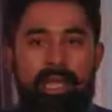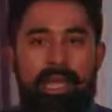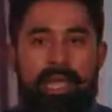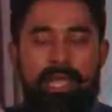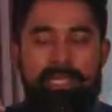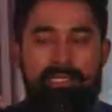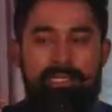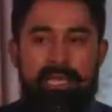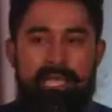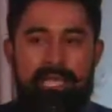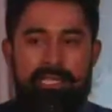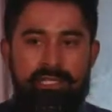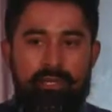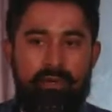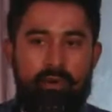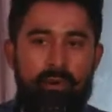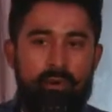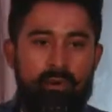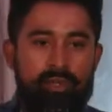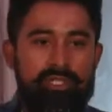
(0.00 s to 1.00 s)
as a
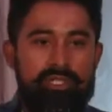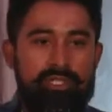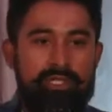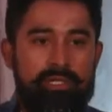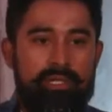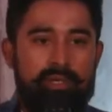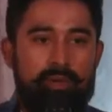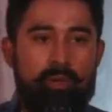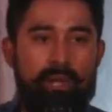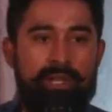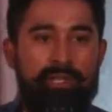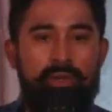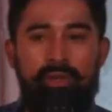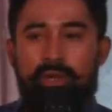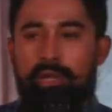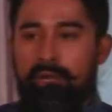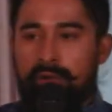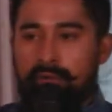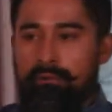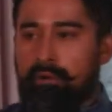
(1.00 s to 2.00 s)
host, when
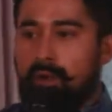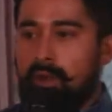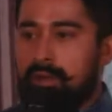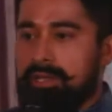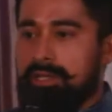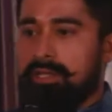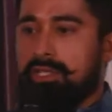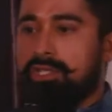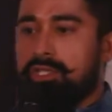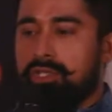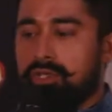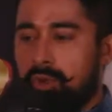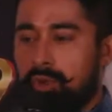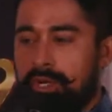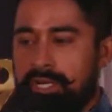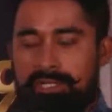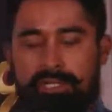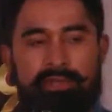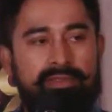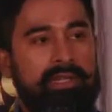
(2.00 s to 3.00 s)
you're involved in the
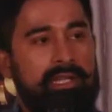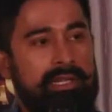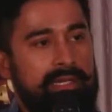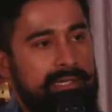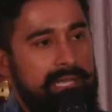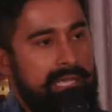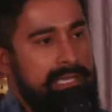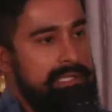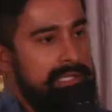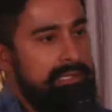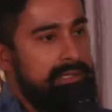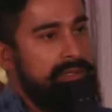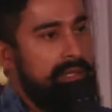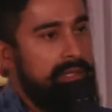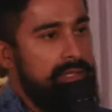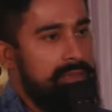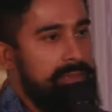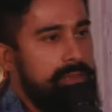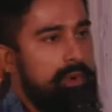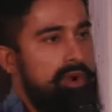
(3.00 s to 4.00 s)
stories of the contestants,
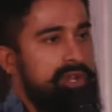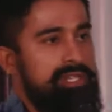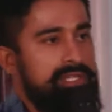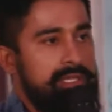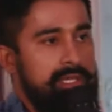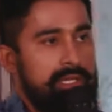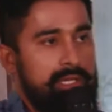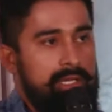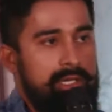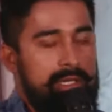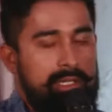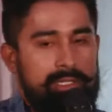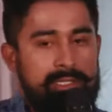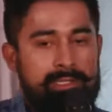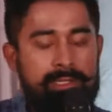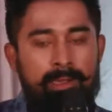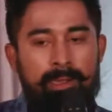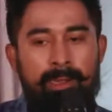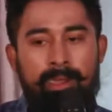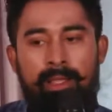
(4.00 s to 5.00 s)
all the boys and the
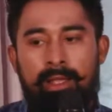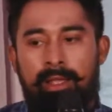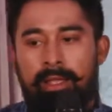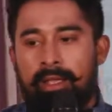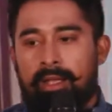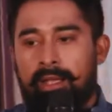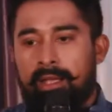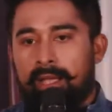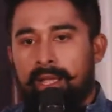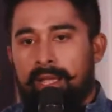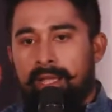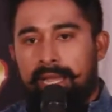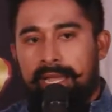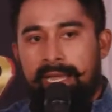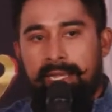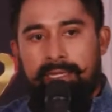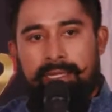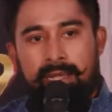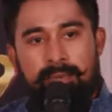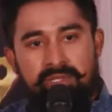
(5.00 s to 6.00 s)
girls,
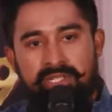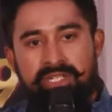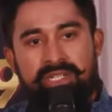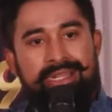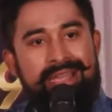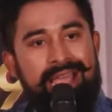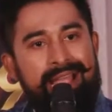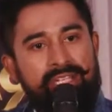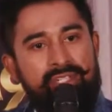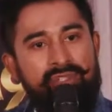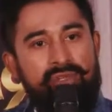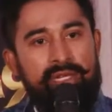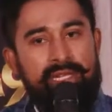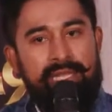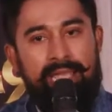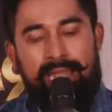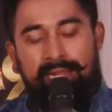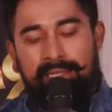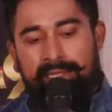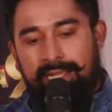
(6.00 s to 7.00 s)
it comes
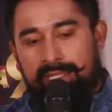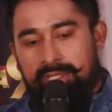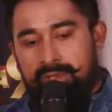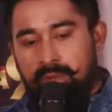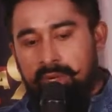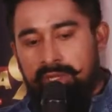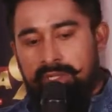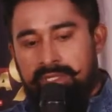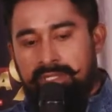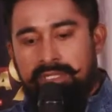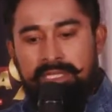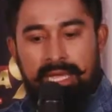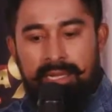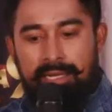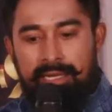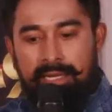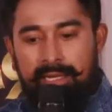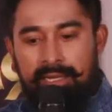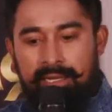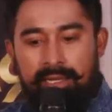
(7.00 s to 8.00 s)
naturally. And that's what
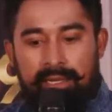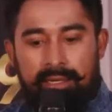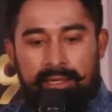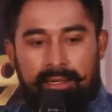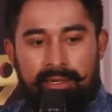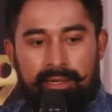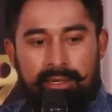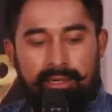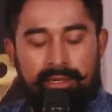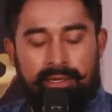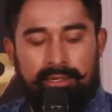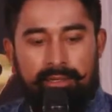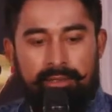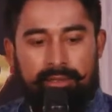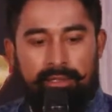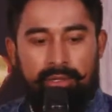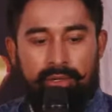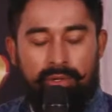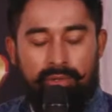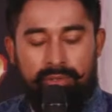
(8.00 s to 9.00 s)
Sunny,
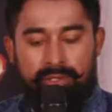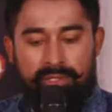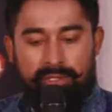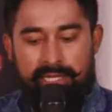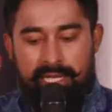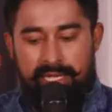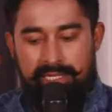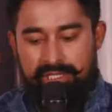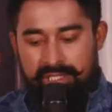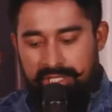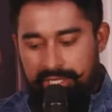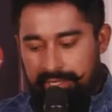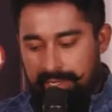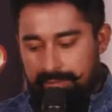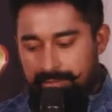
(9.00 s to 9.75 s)
you know, does. She